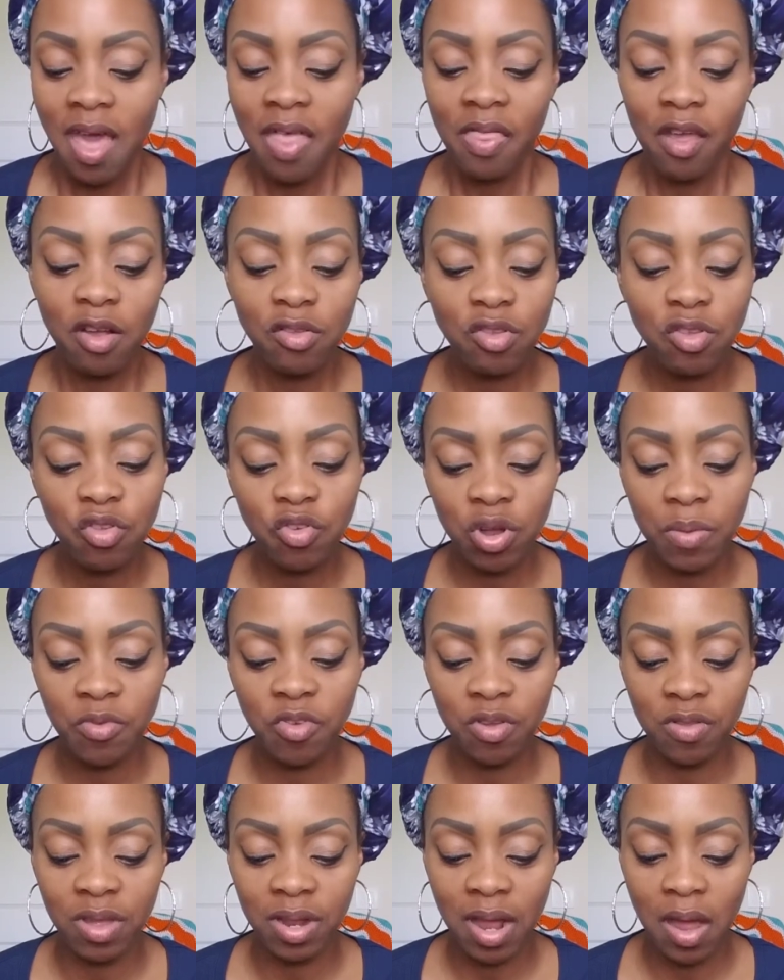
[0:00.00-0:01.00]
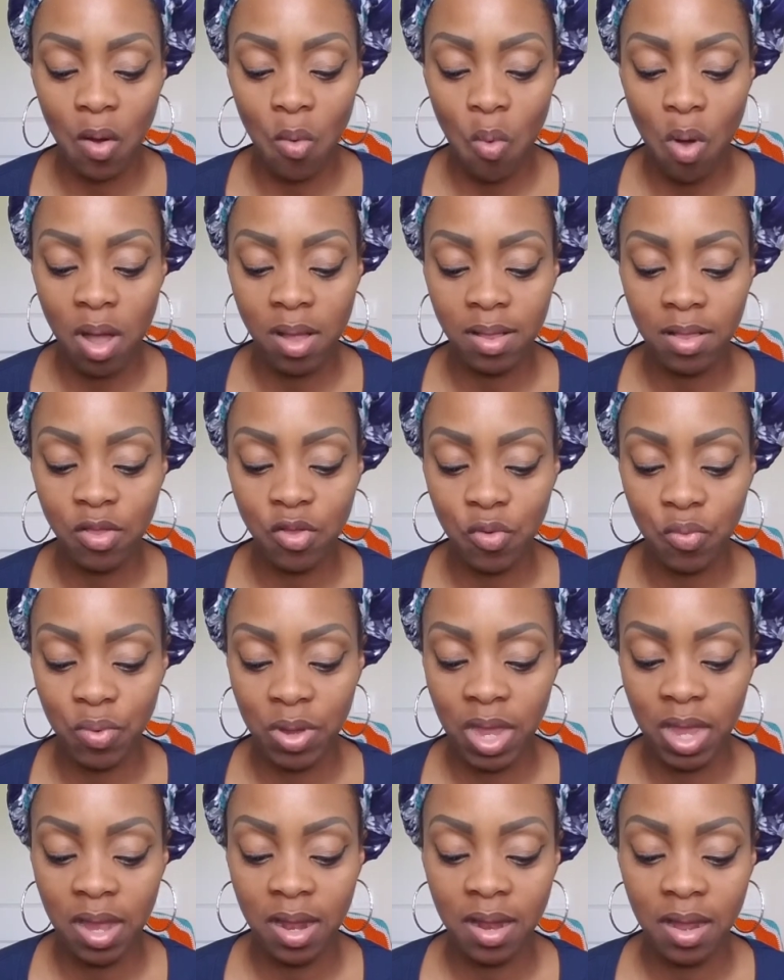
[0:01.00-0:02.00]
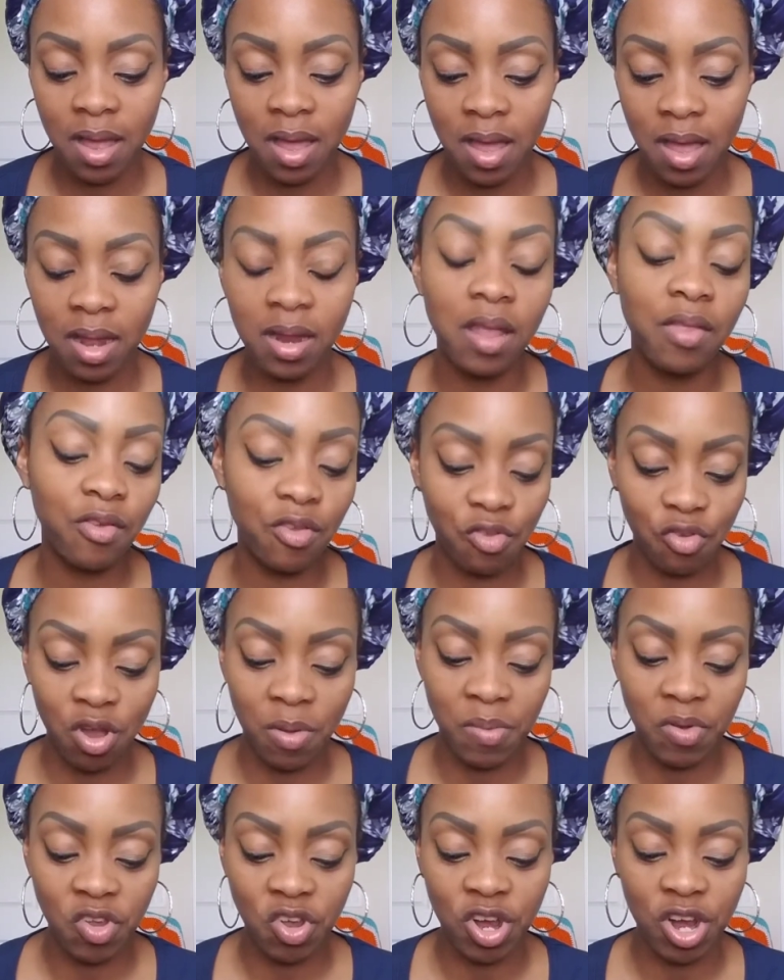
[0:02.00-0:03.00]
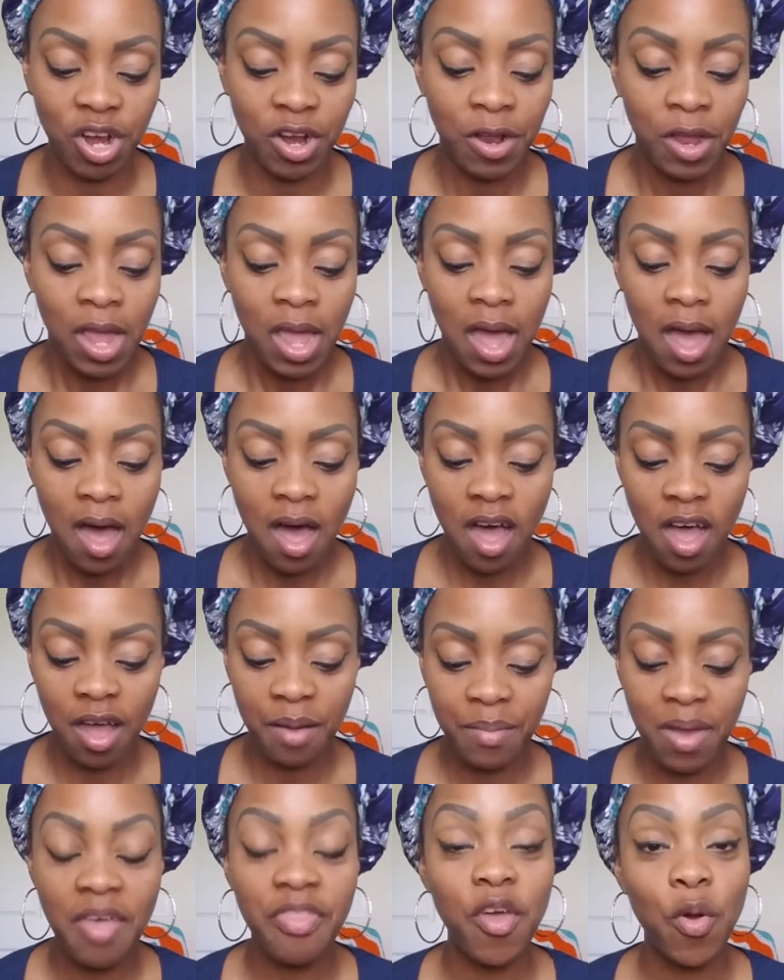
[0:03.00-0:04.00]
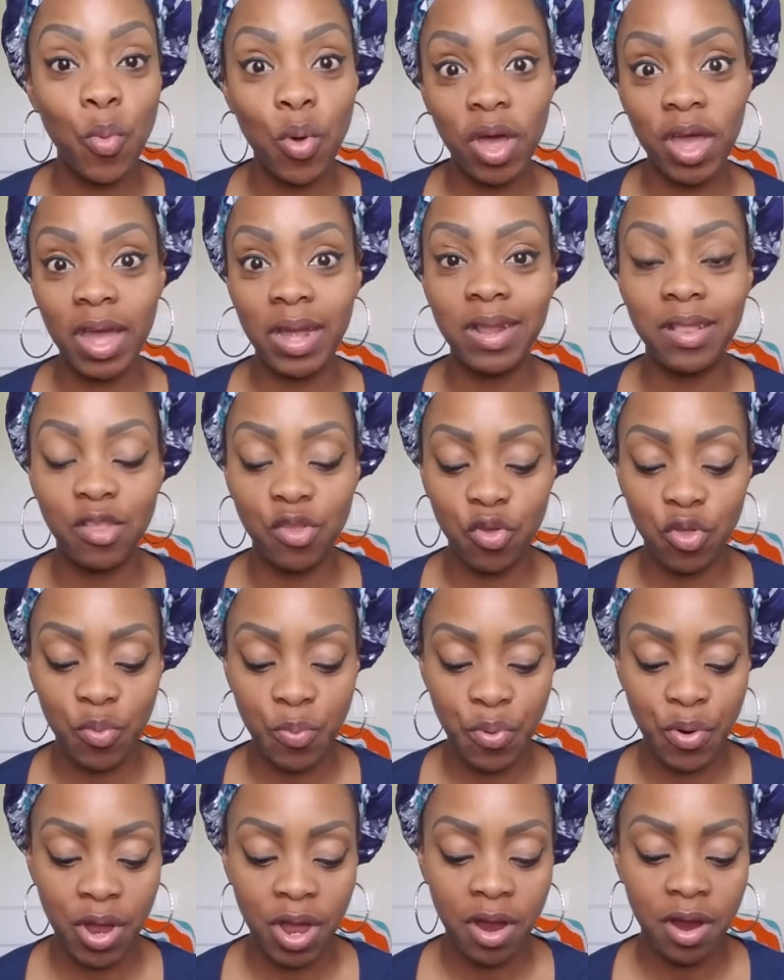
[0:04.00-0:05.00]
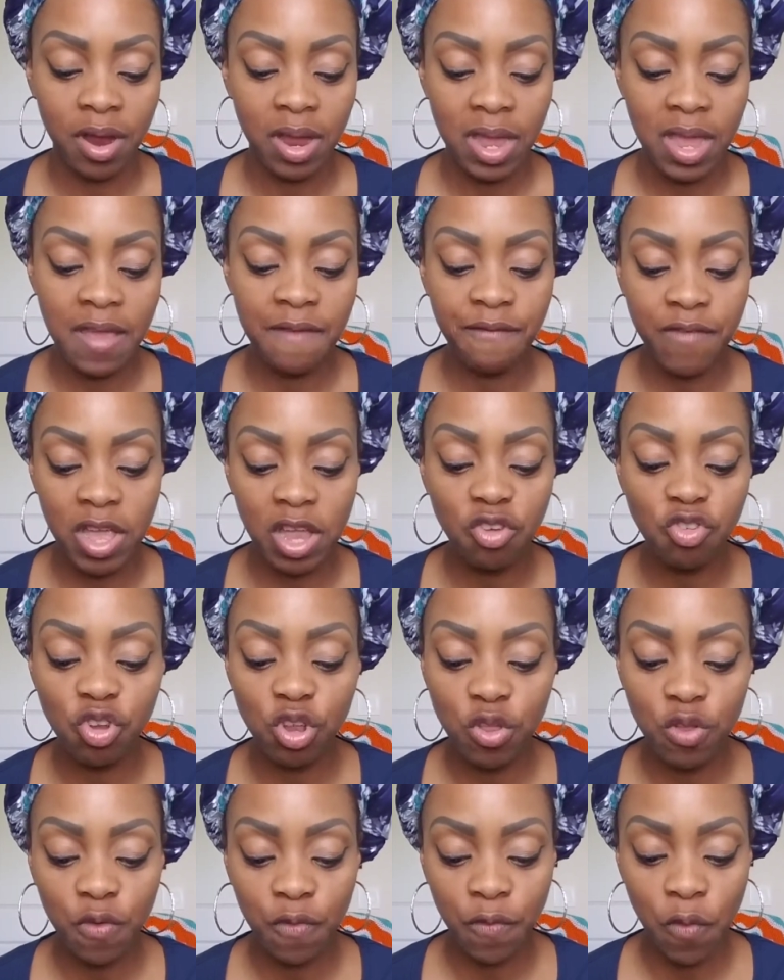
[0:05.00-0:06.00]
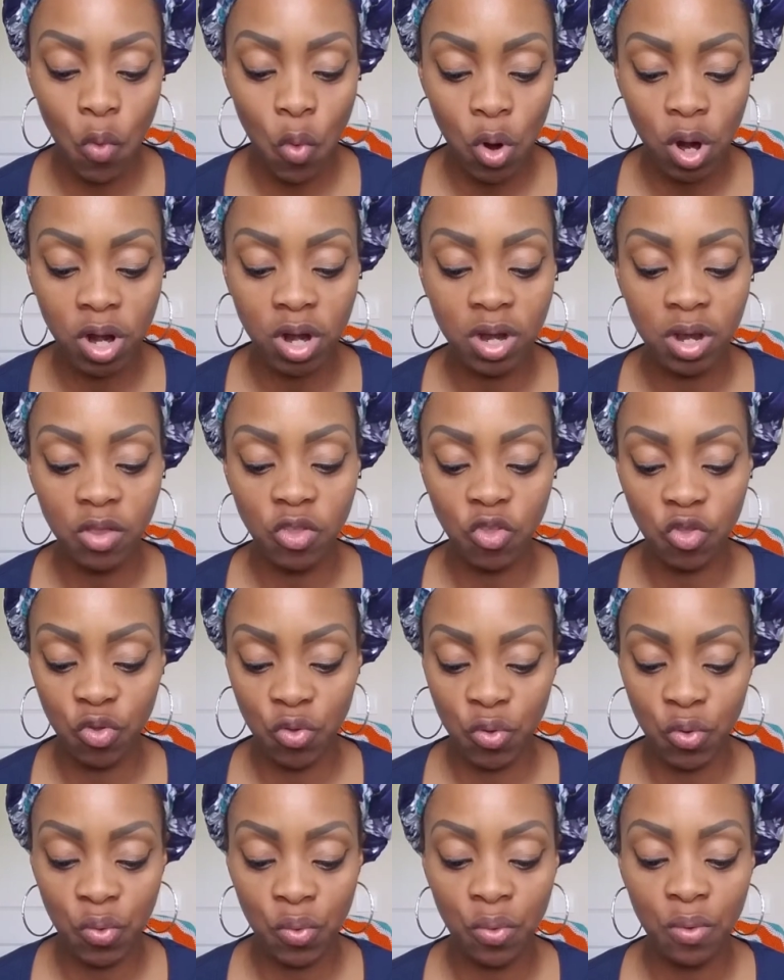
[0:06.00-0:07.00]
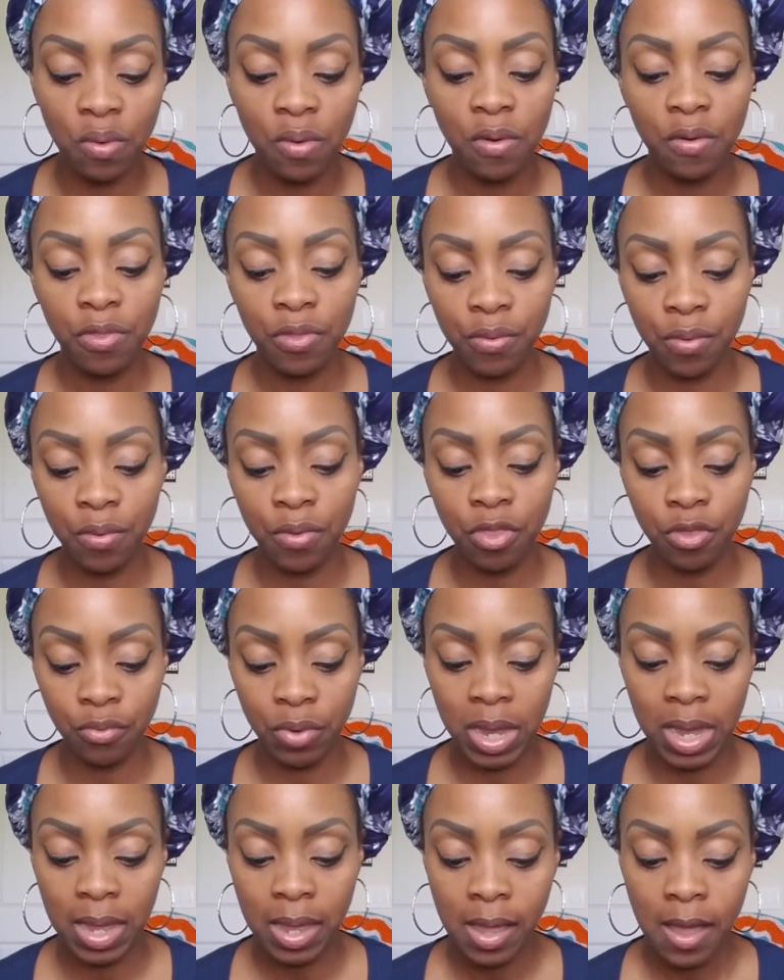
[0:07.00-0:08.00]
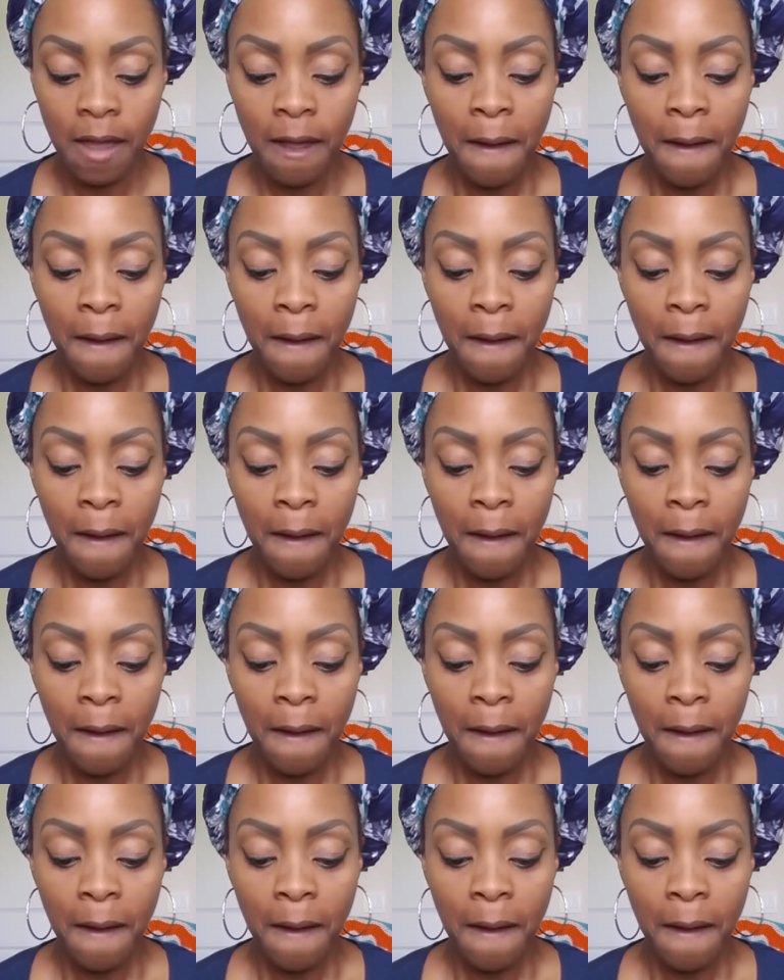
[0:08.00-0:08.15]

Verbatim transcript: There's a scripture that I want to read, another scripture, um, and then we'll get into the prayer. Ephesians 4 2 through 3.